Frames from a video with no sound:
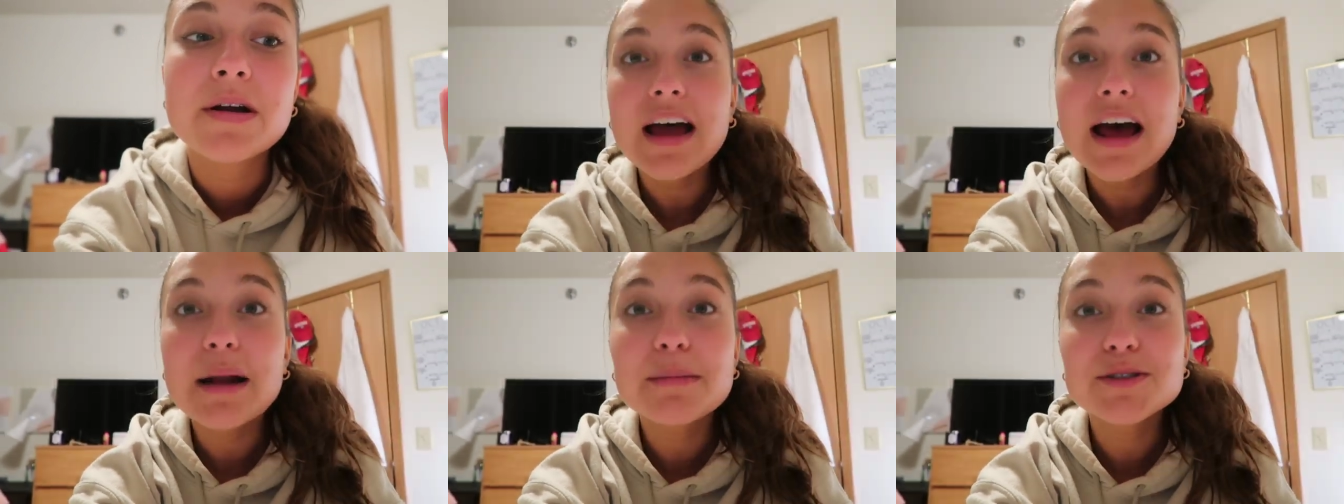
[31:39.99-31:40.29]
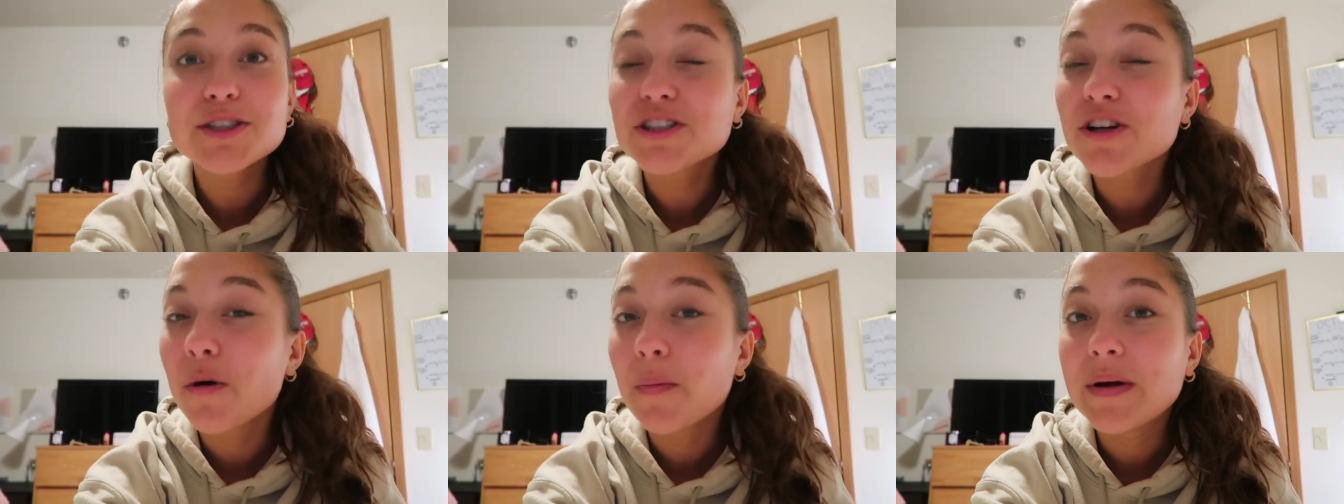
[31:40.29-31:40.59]
And I'm
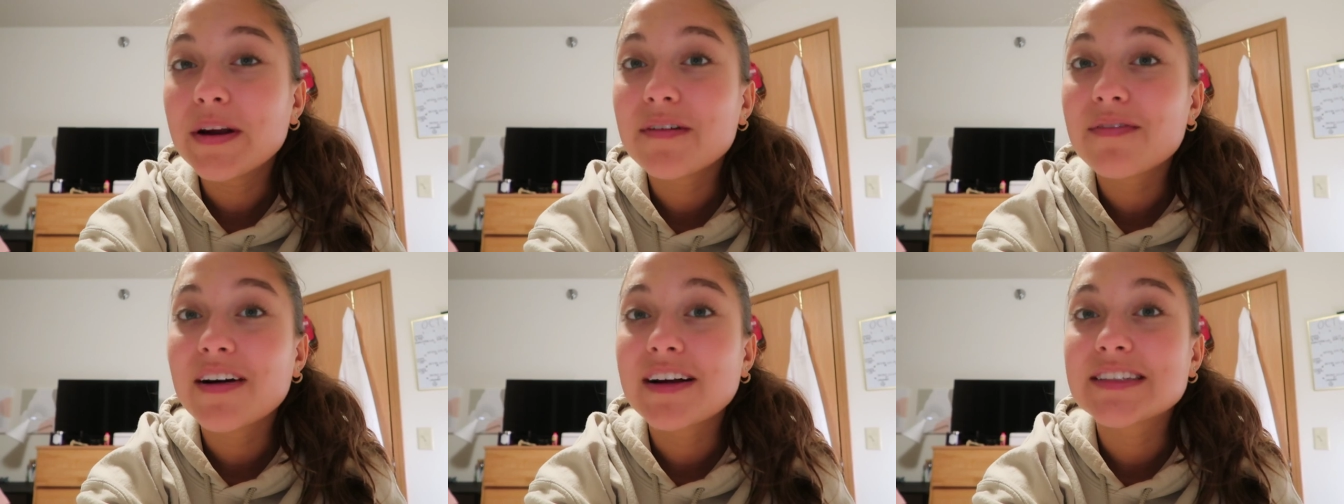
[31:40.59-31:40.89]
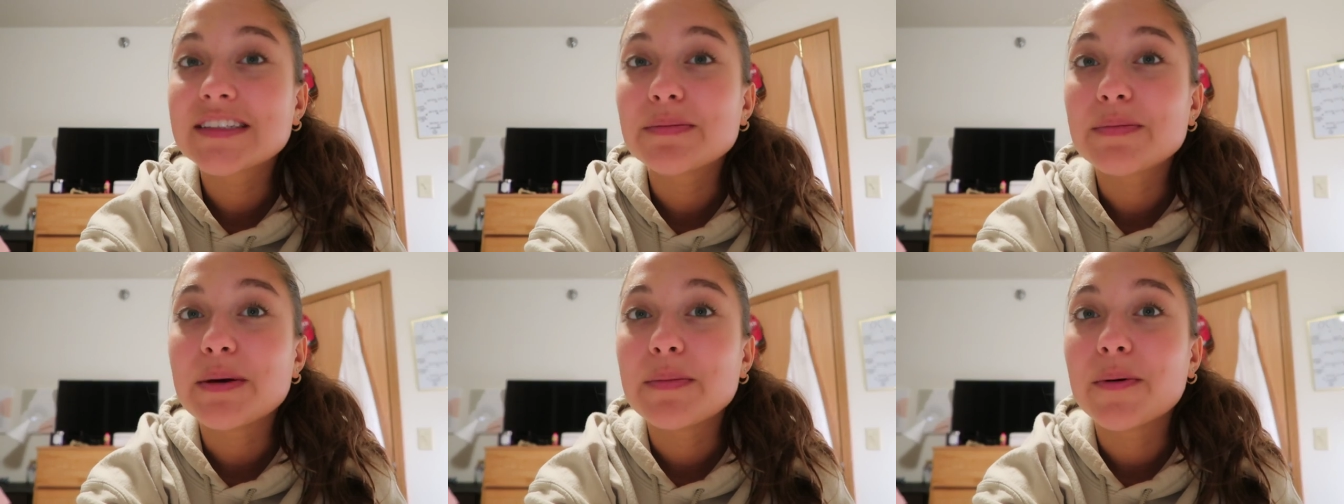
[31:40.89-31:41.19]
just hoping to
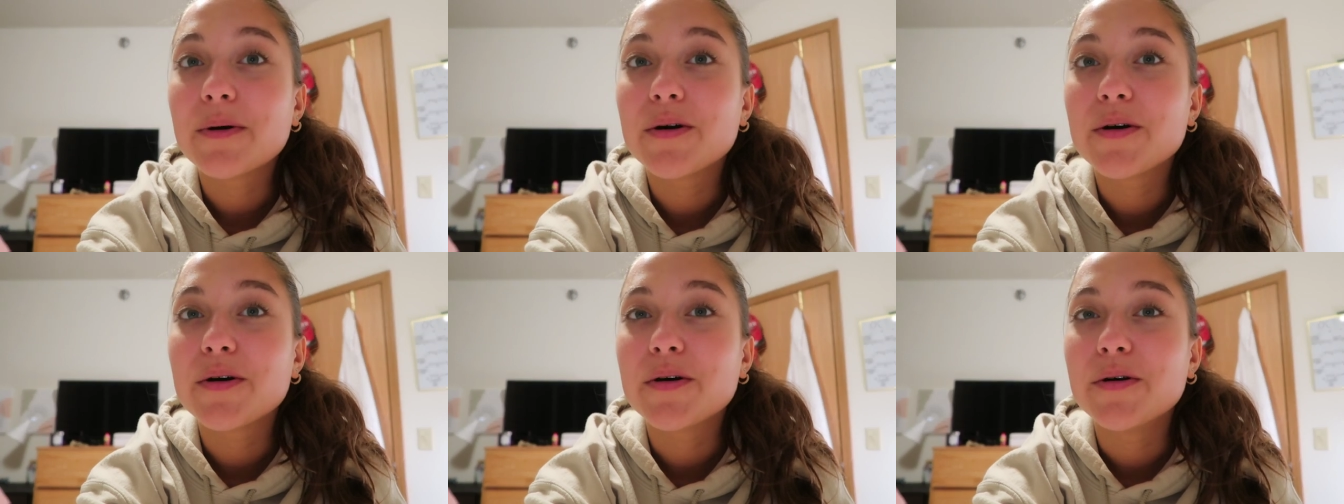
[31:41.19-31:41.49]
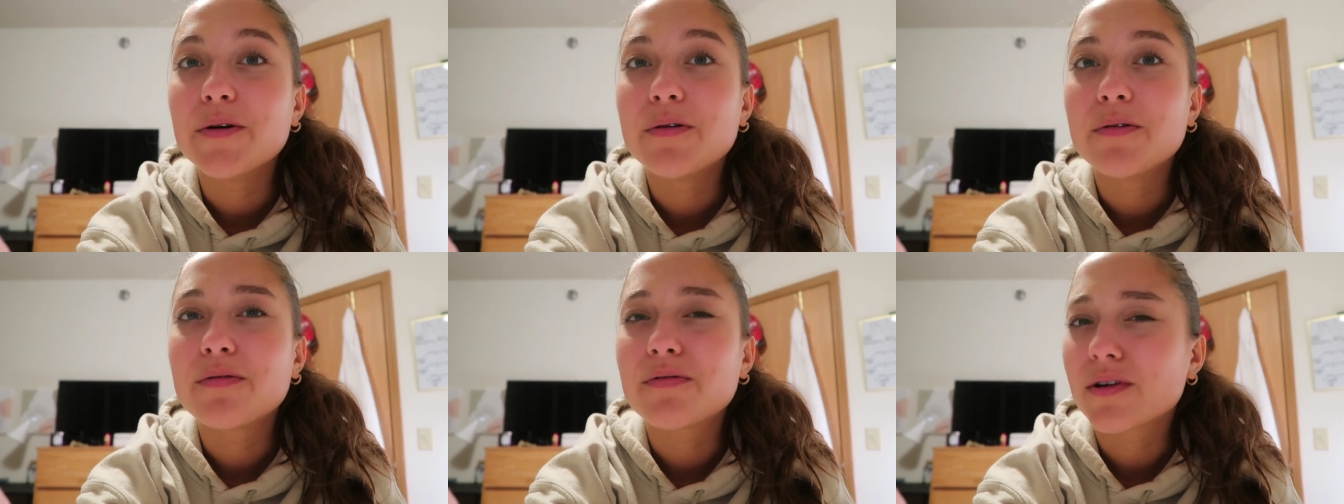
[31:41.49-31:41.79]
find some people
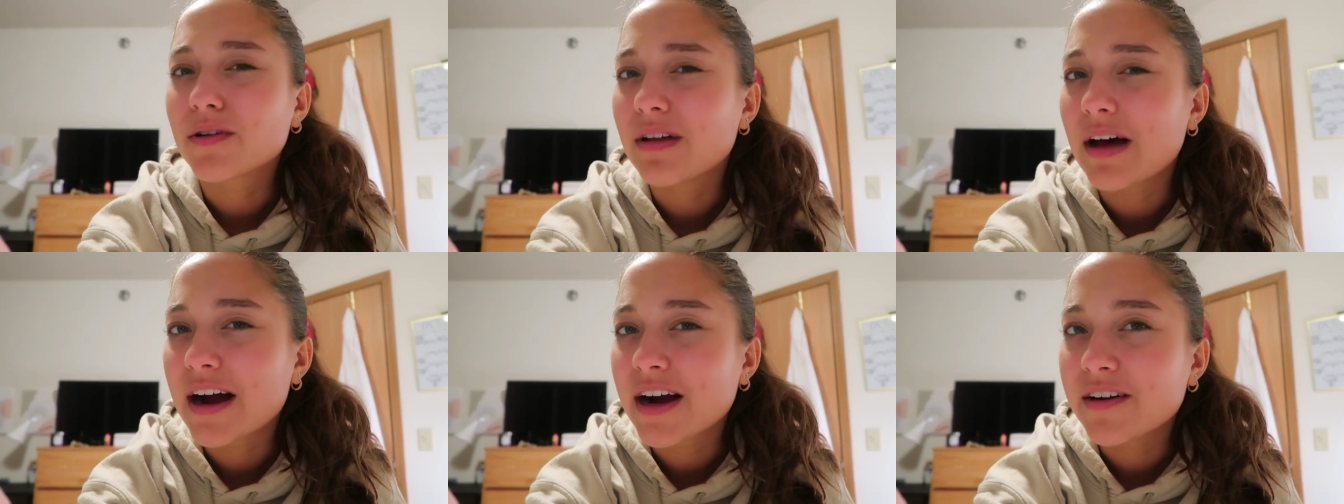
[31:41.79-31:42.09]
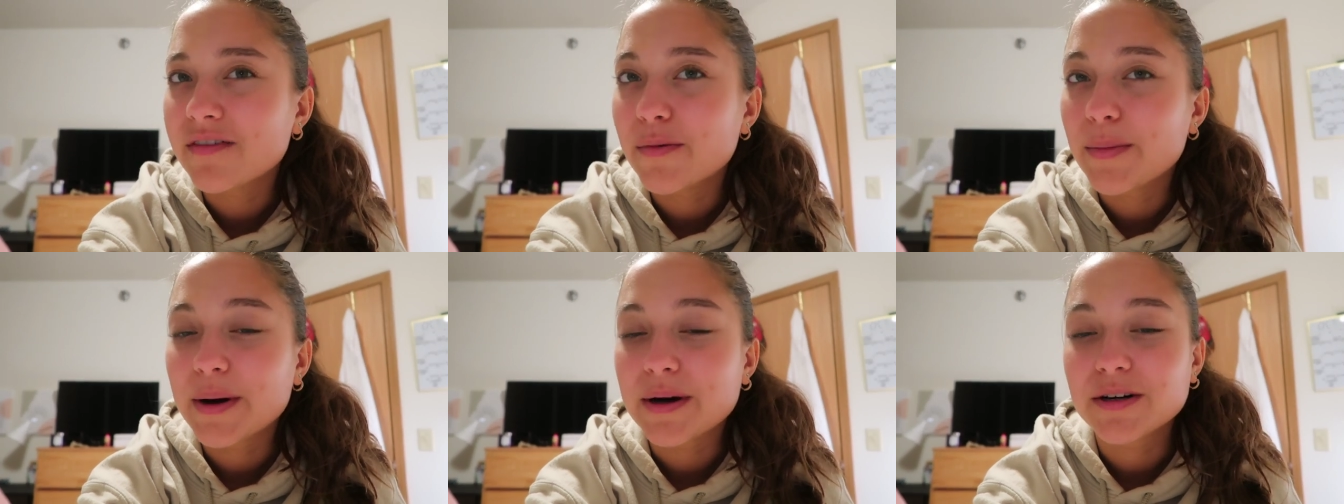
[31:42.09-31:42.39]
who, for lack
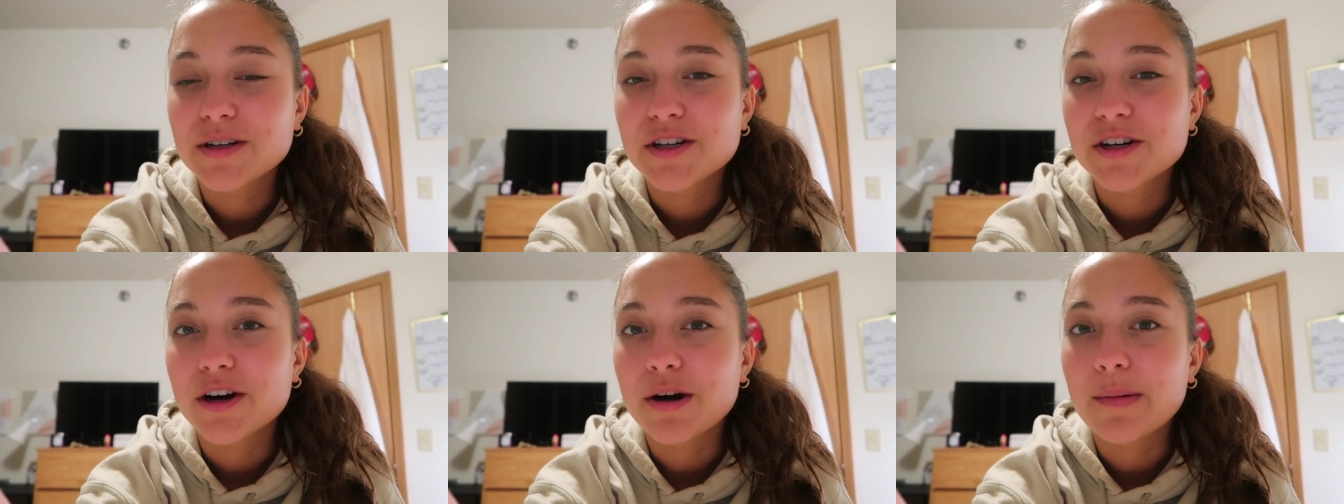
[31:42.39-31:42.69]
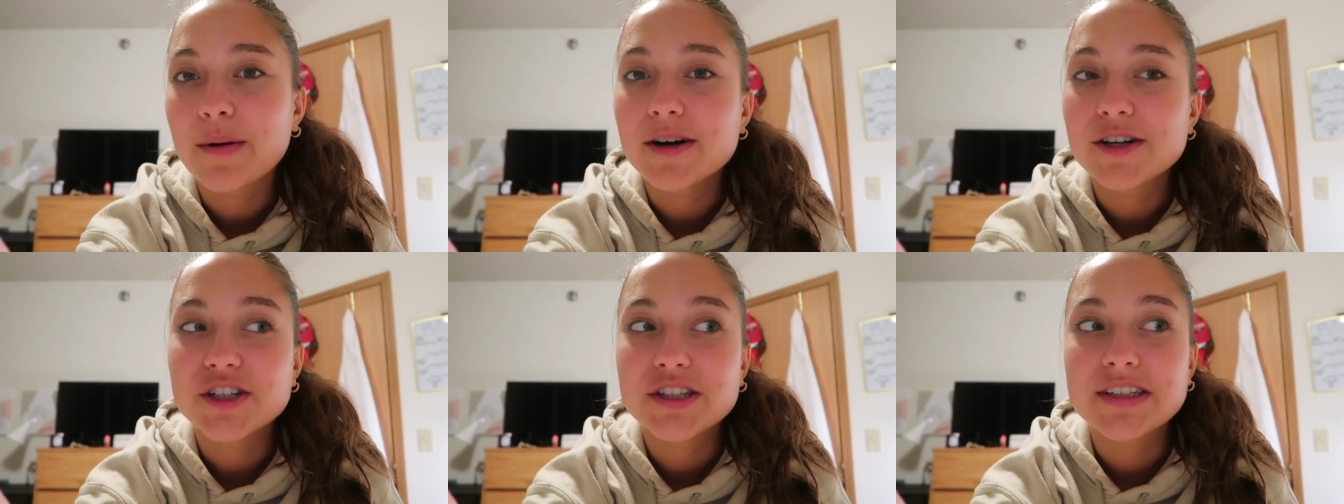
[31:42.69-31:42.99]
of a better
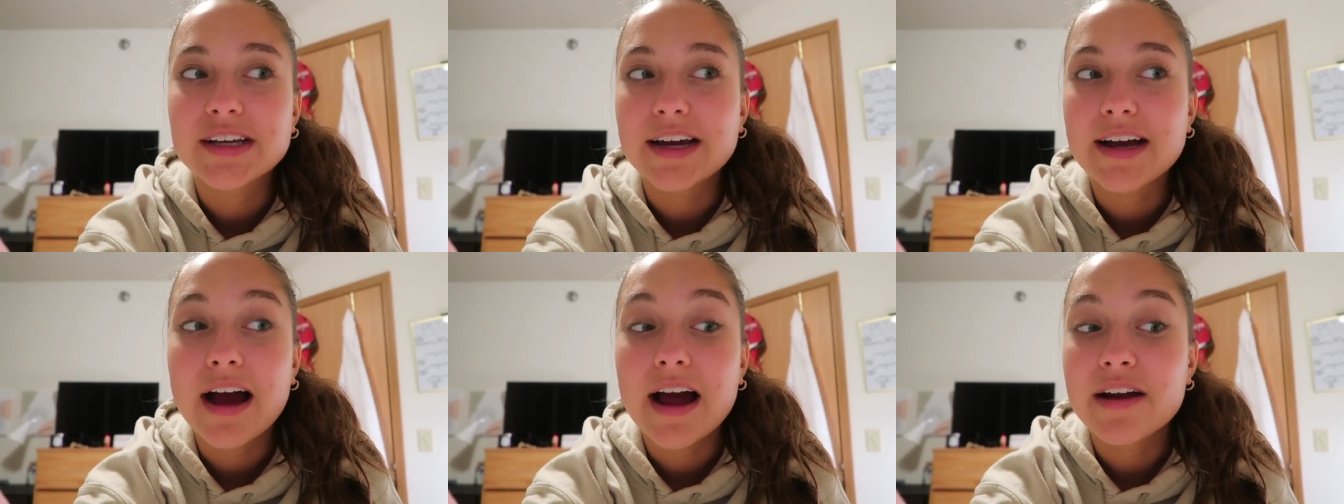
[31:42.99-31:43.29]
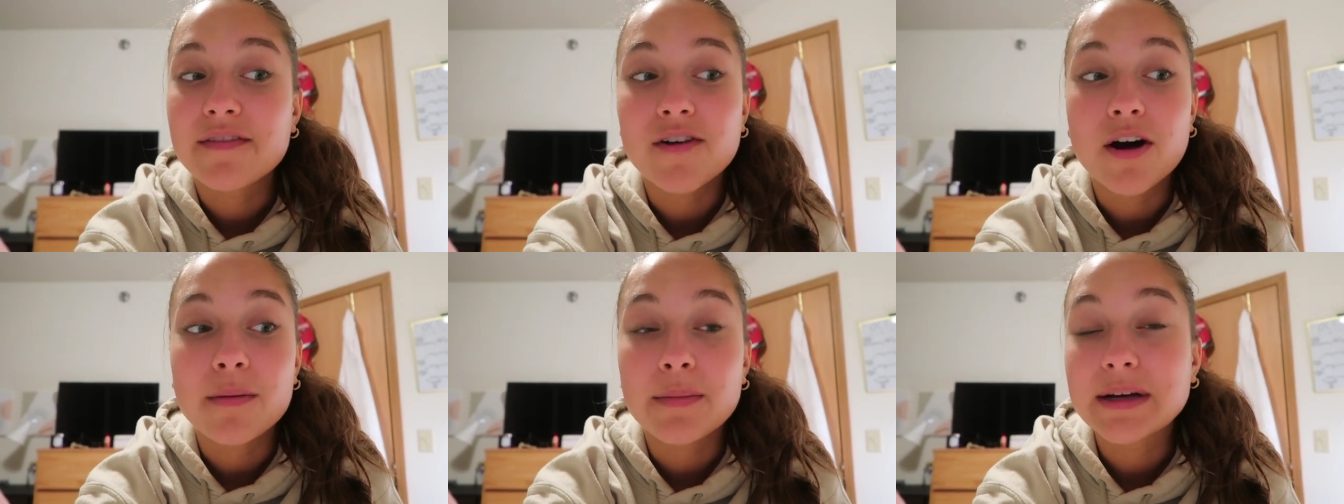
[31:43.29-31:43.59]
term, are just like
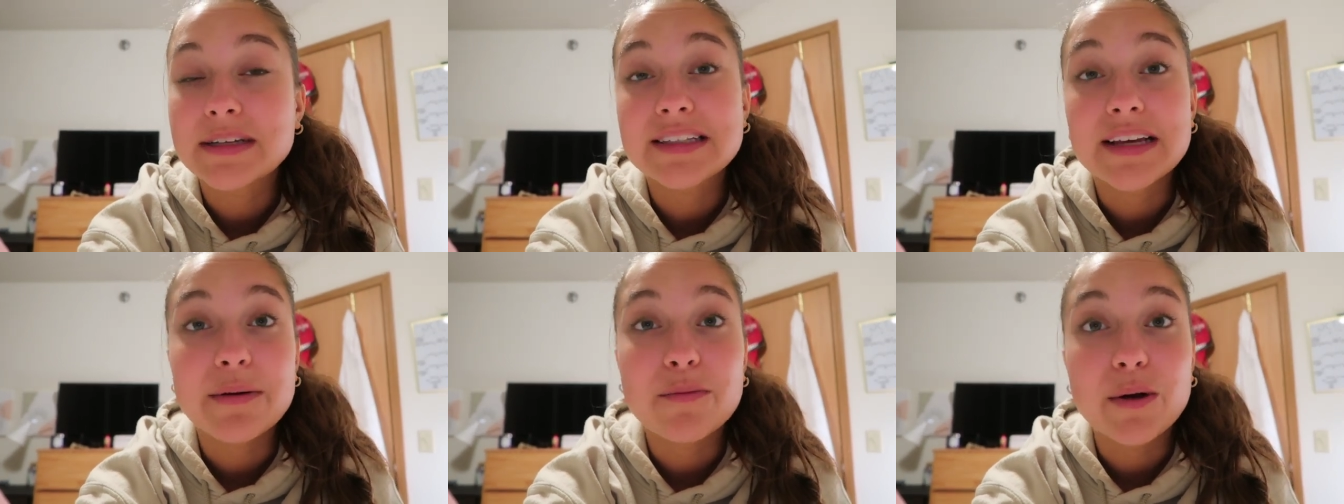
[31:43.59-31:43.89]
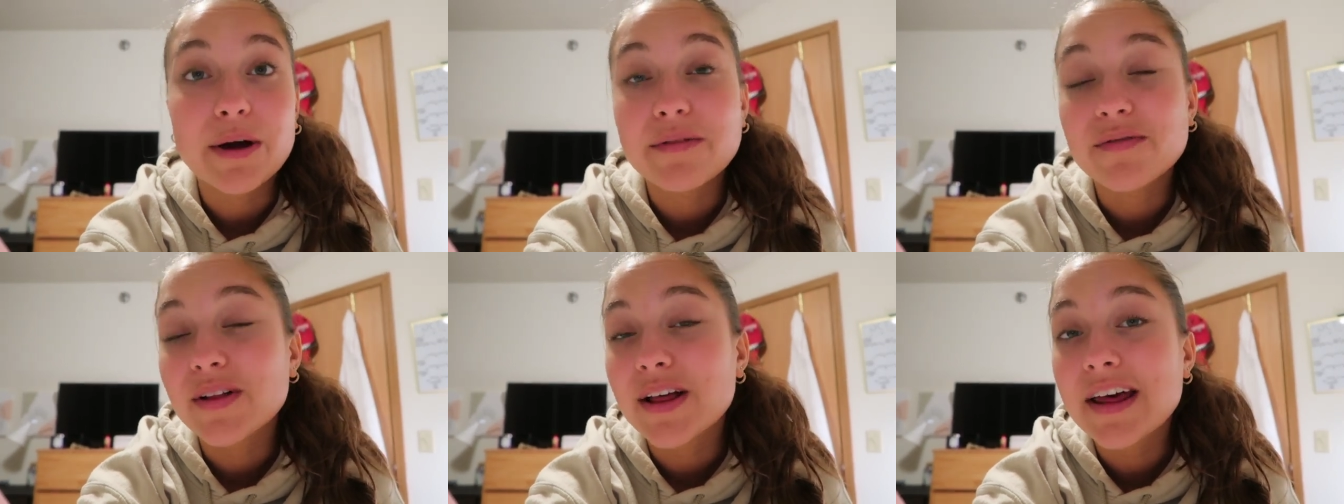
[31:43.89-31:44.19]
kind of on my same
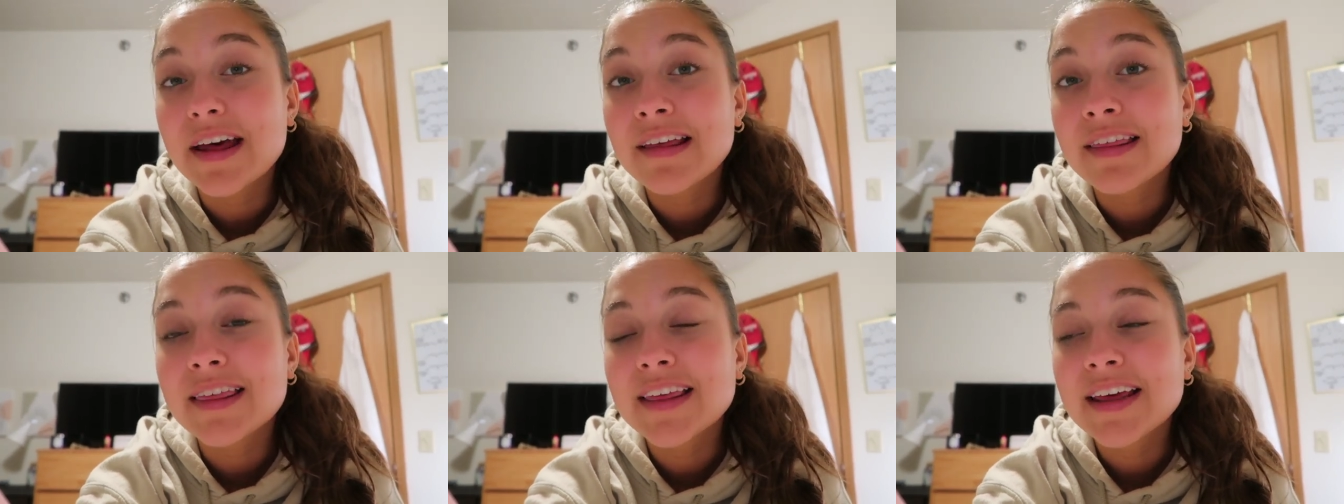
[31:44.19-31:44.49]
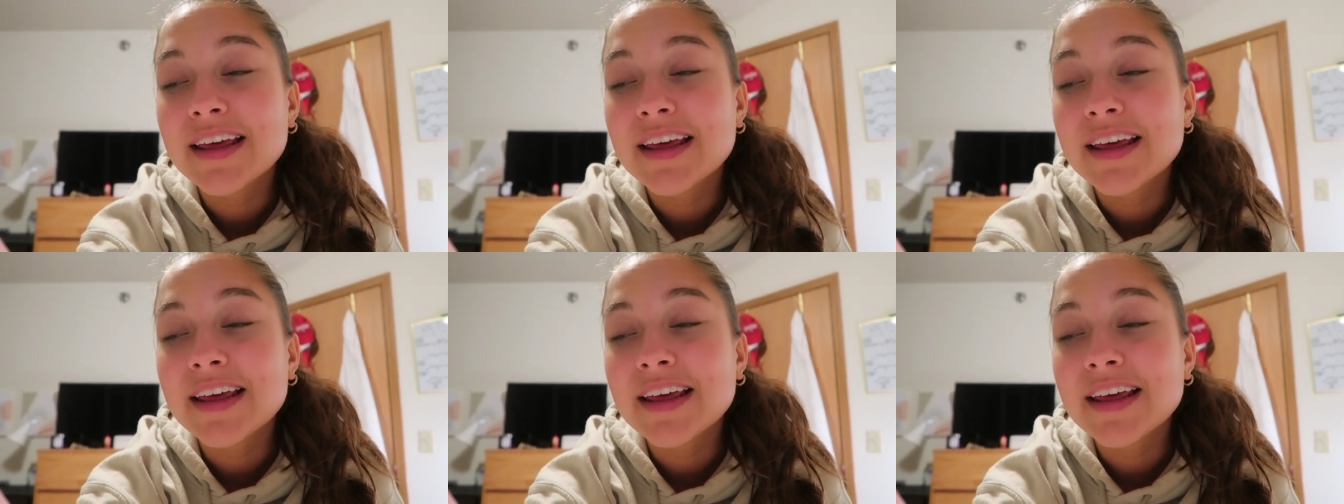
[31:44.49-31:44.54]
wavelength